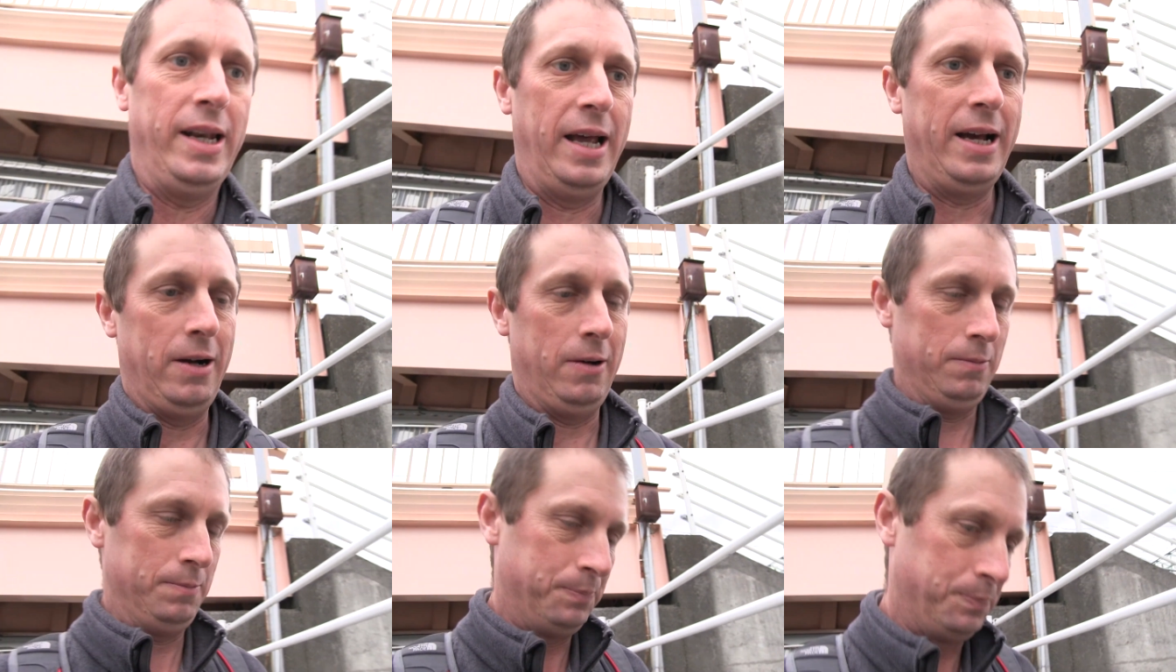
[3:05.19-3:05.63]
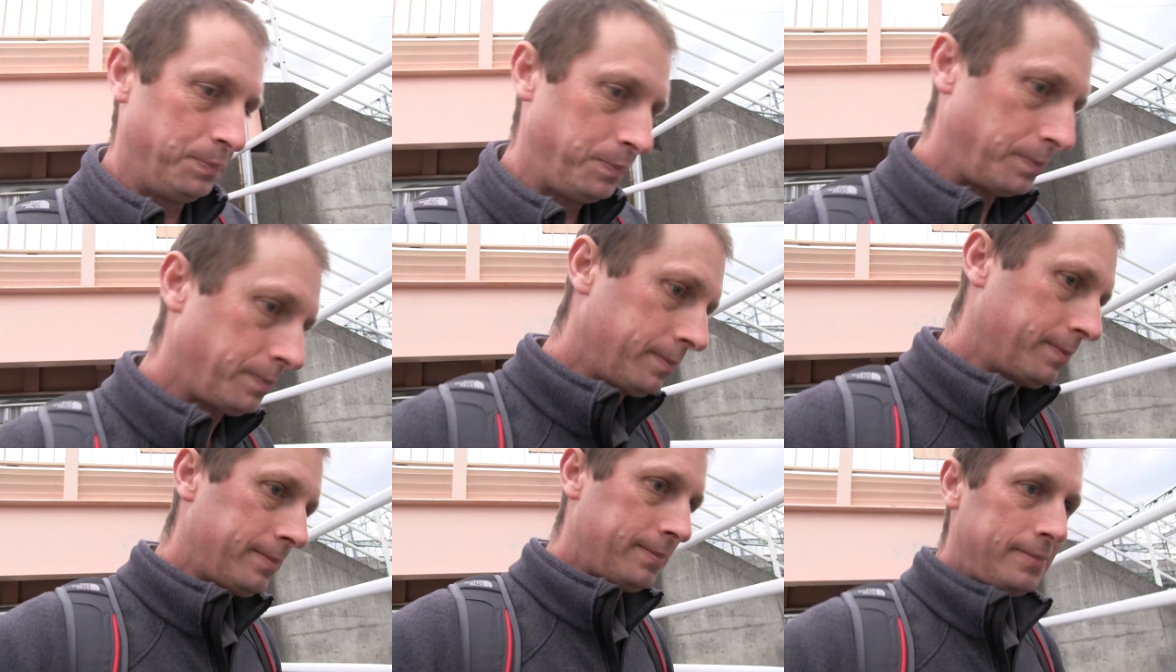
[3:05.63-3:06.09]
now.
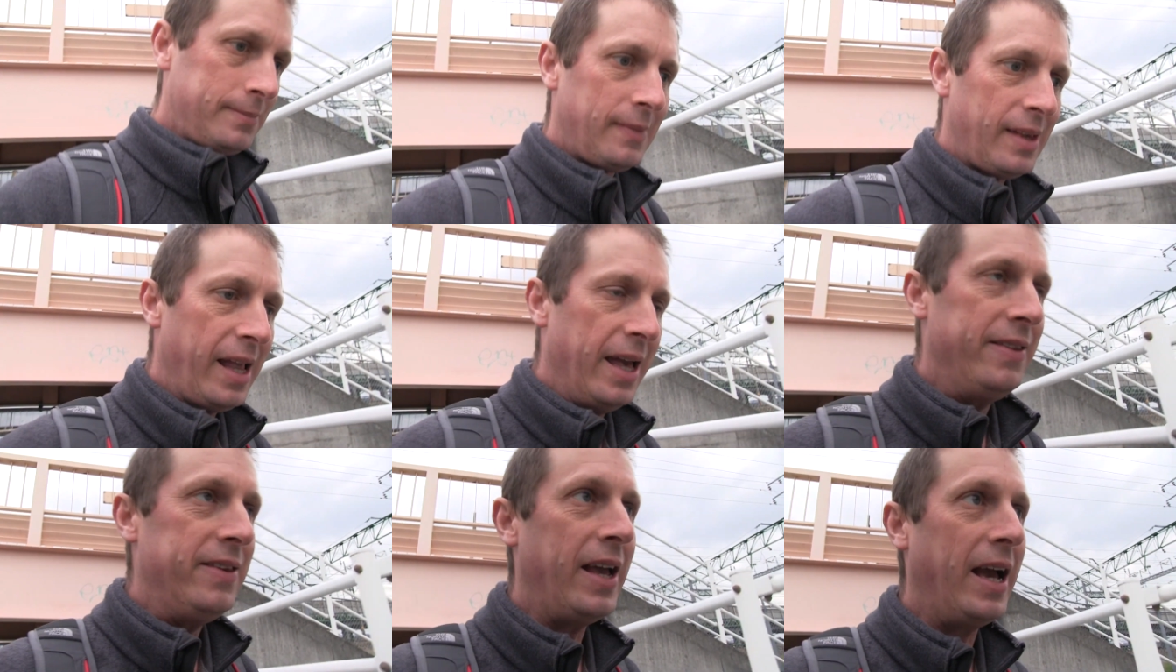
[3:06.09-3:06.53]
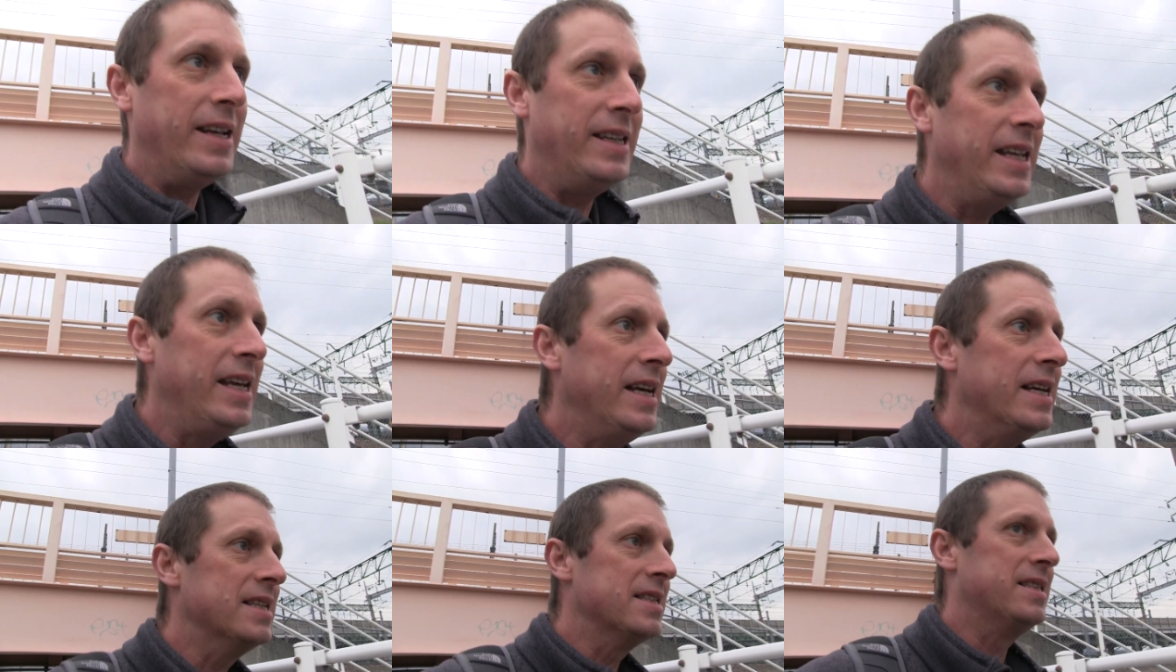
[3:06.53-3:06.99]
And the
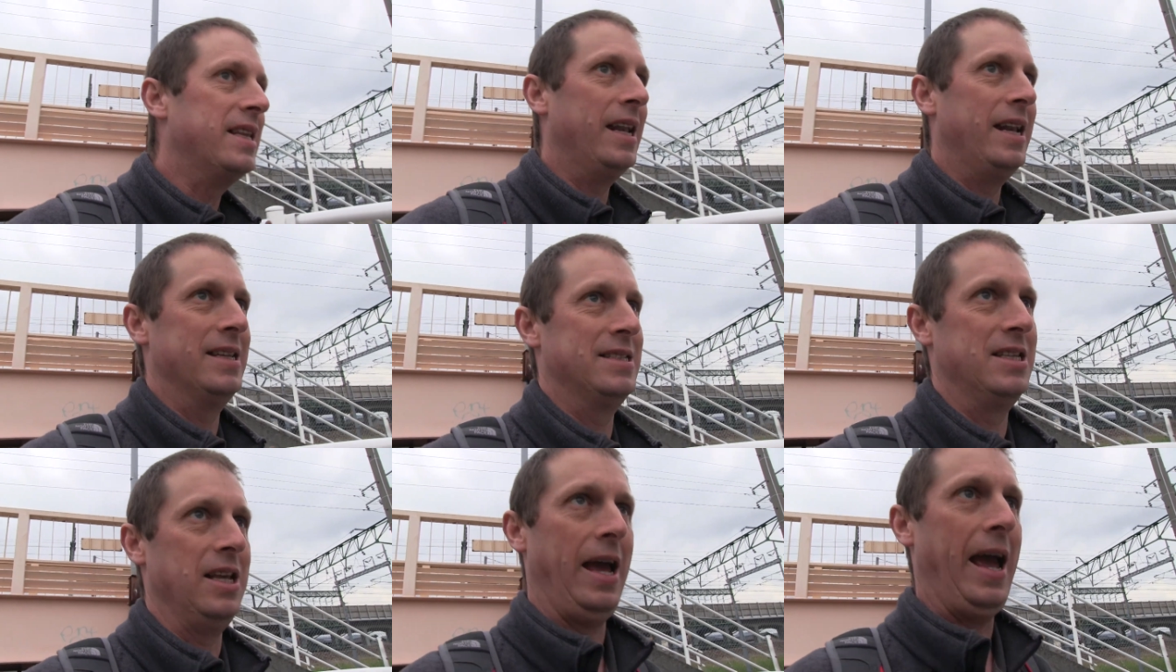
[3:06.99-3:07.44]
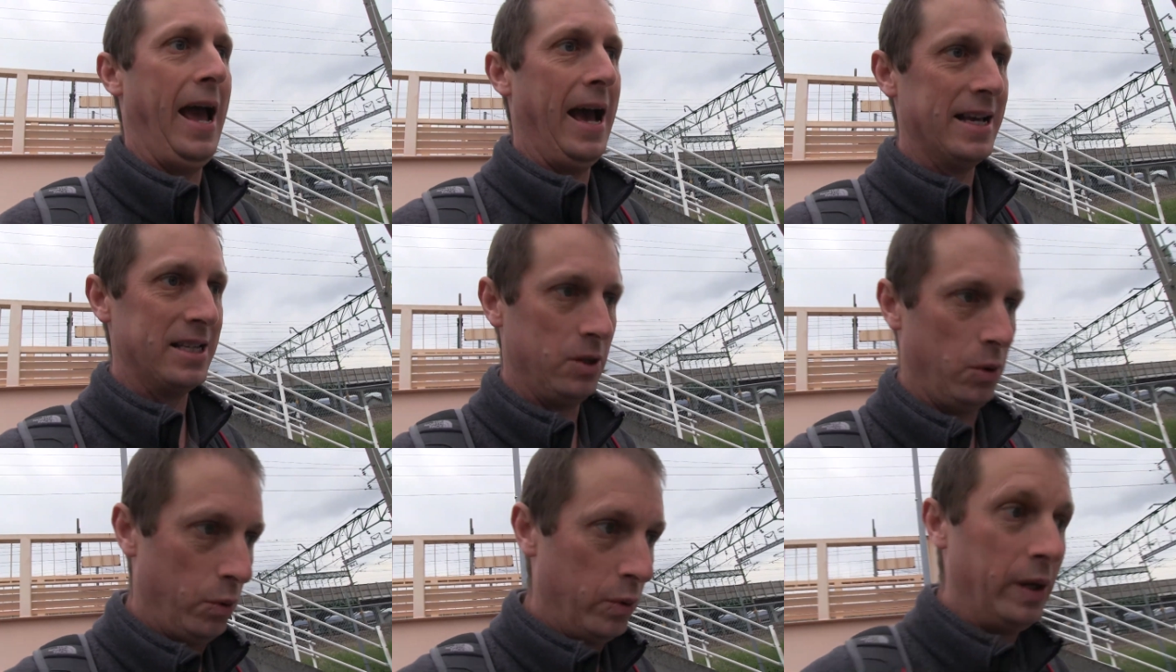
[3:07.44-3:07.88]
idea is that
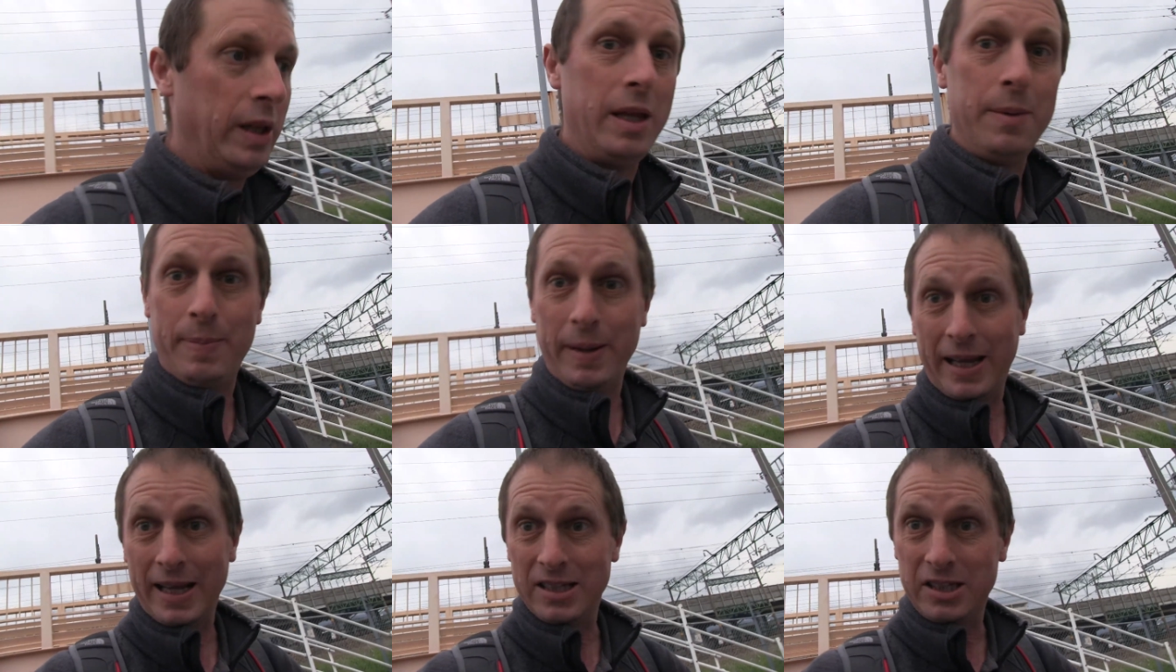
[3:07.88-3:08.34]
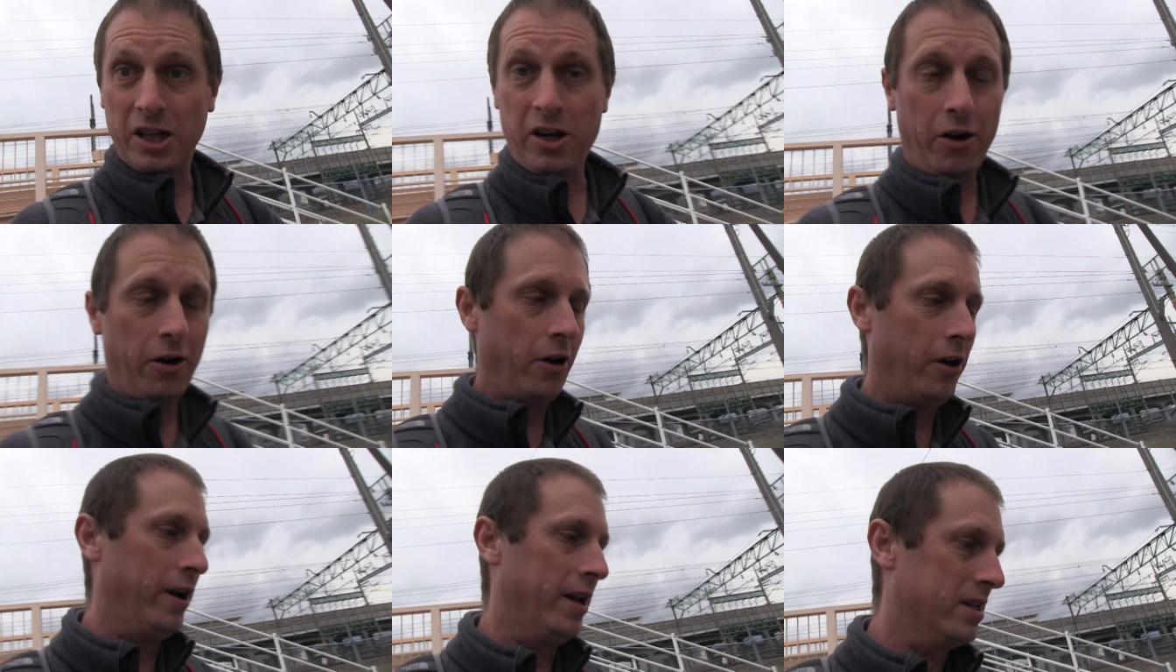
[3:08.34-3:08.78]
as it really begins in
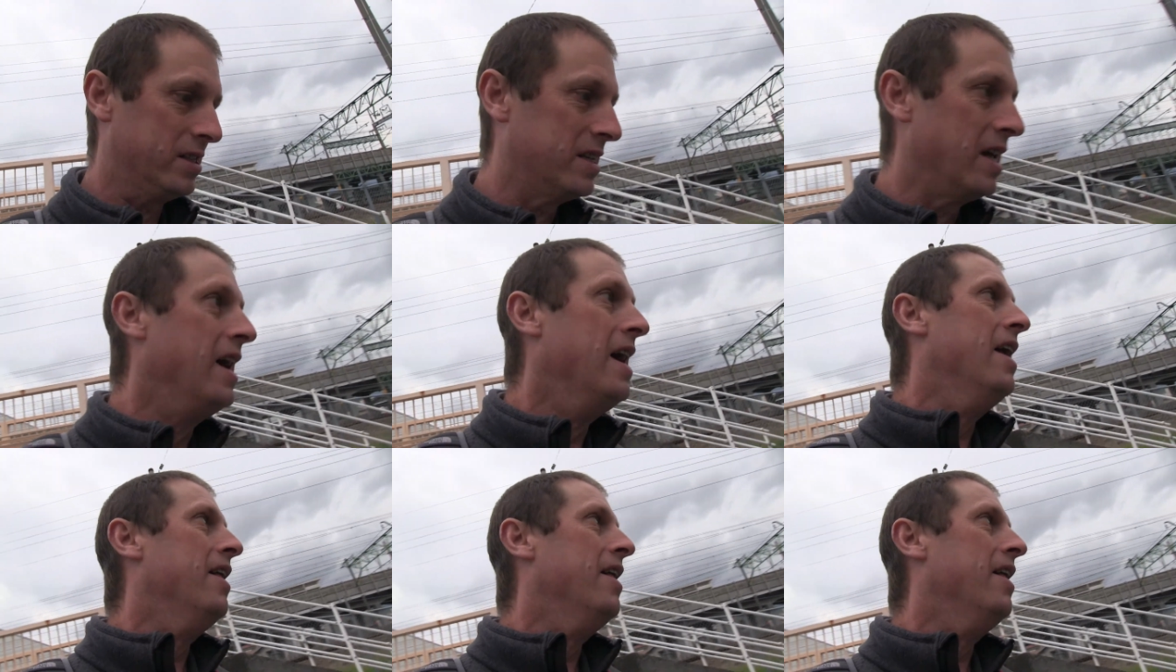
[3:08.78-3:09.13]
earnest,